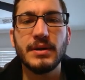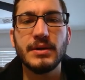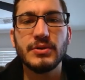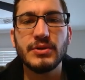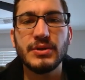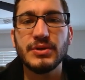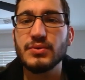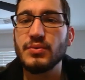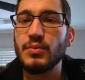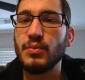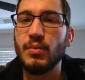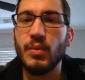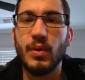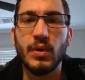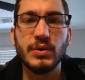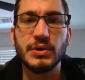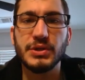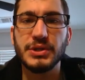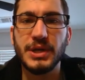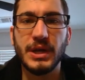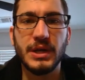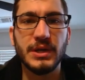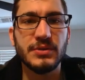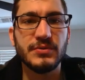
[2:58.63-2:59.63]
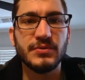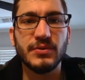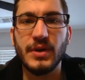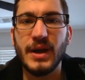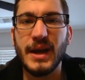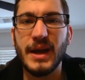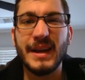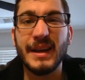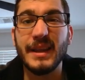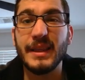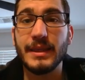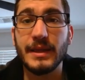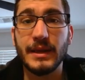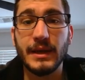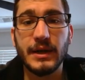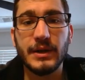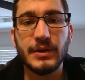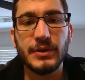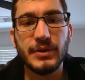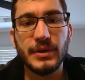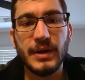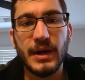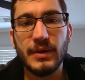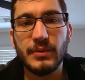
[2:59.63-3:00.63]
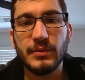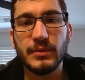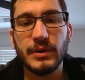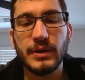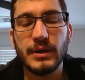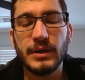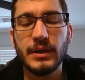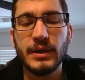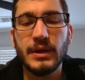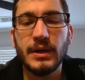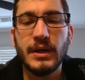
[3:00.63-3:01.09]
address won't change for anything on your network.